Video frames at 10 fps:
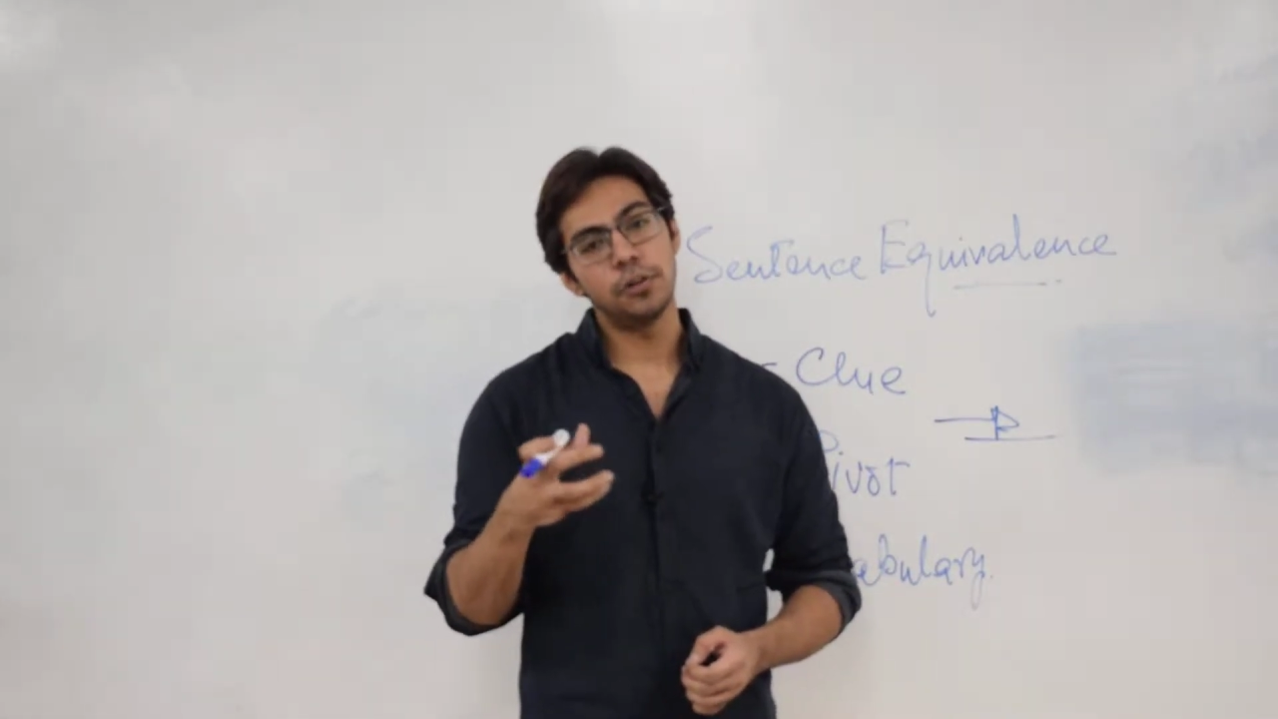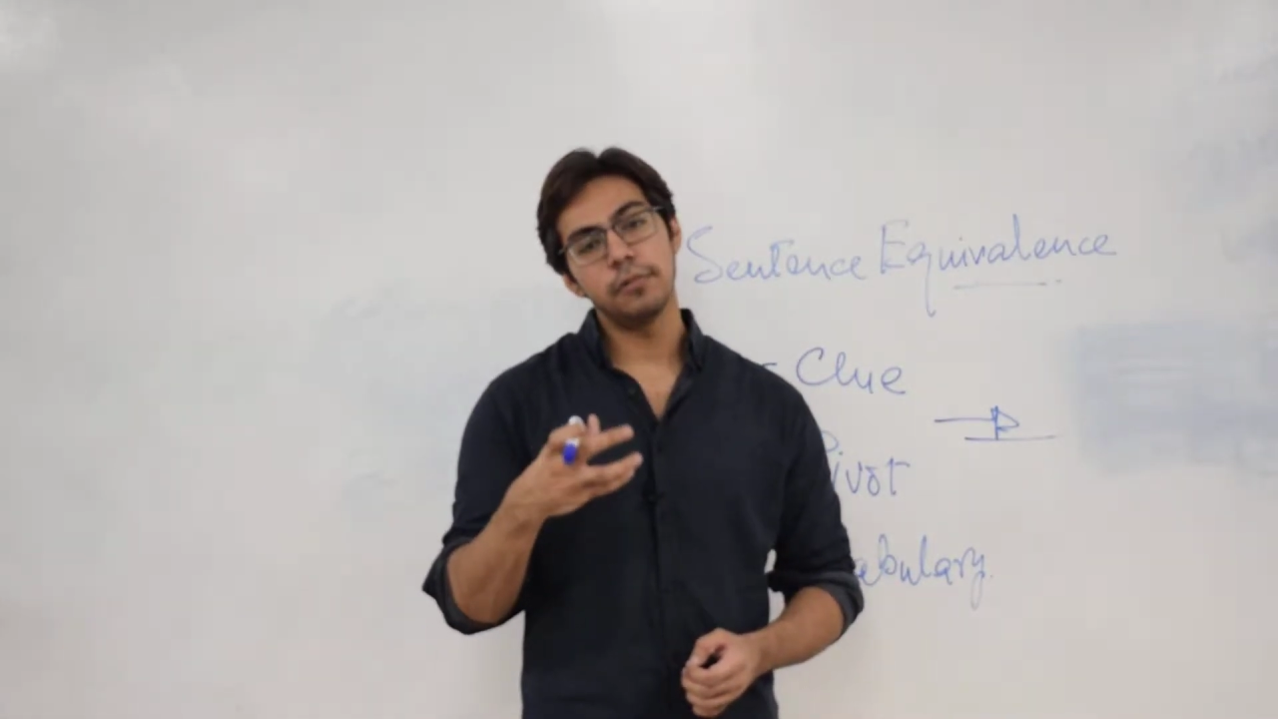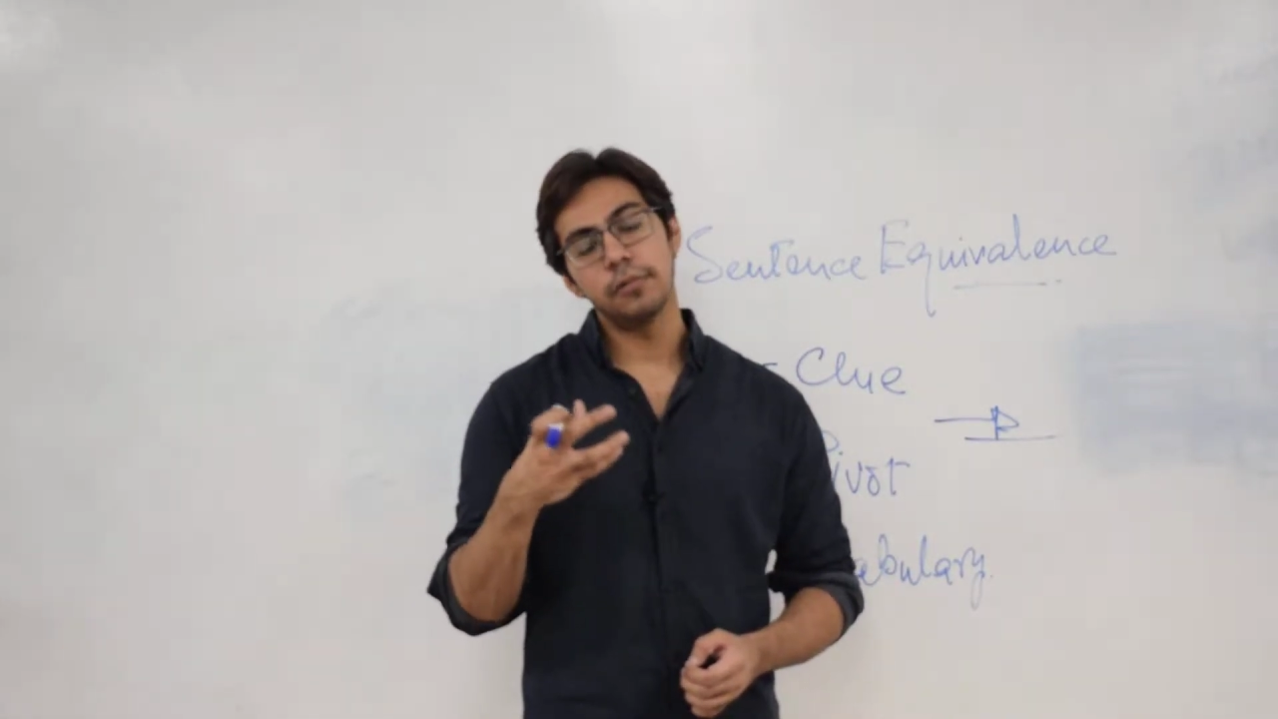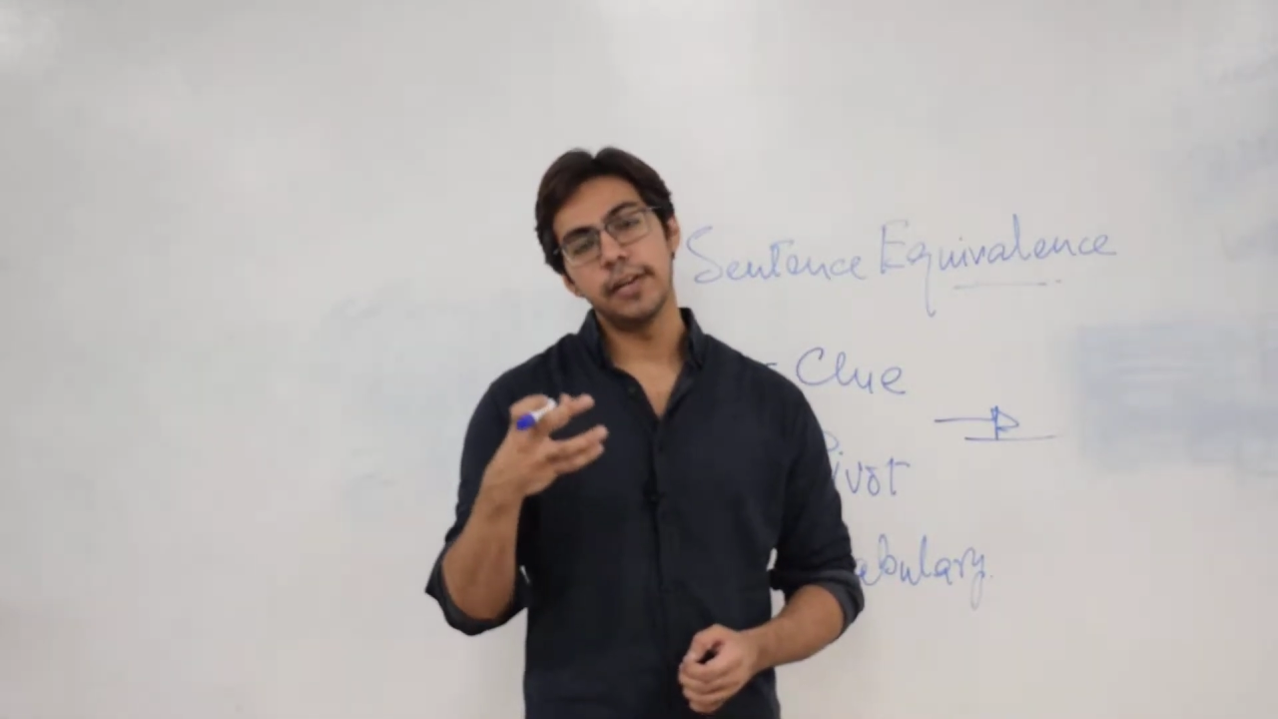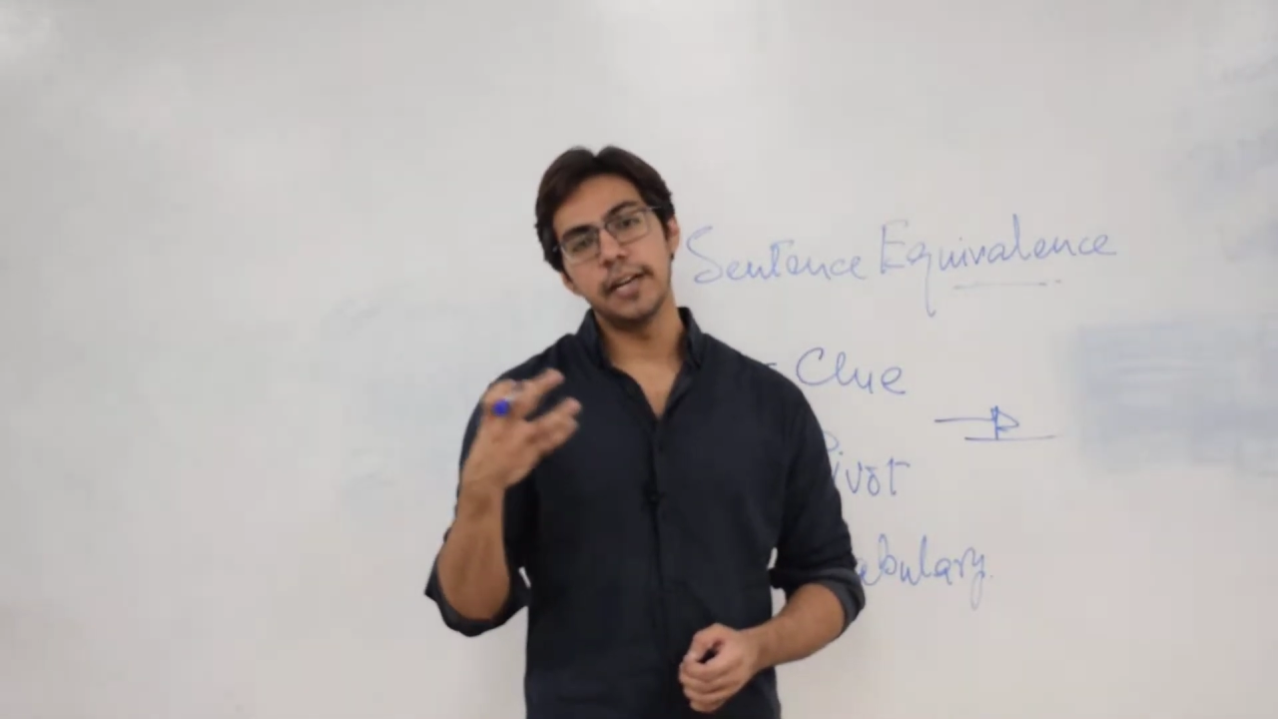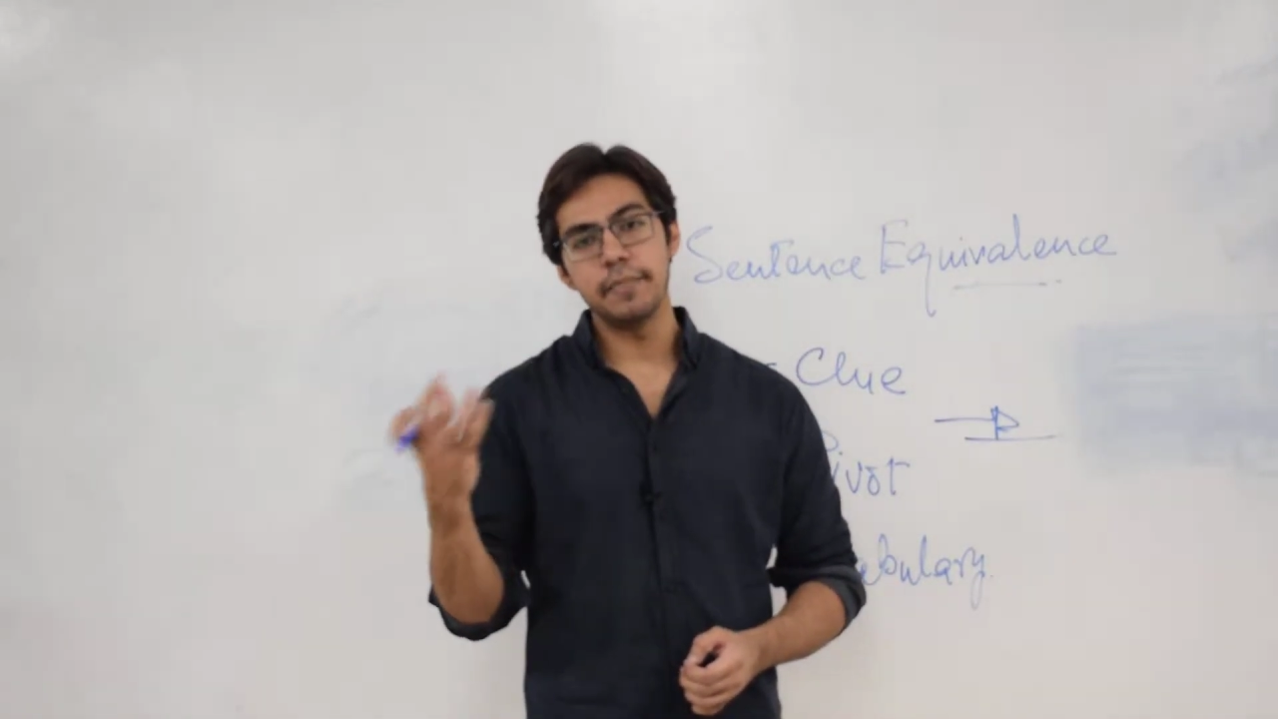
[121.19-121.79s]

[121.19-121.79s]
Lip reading: of the word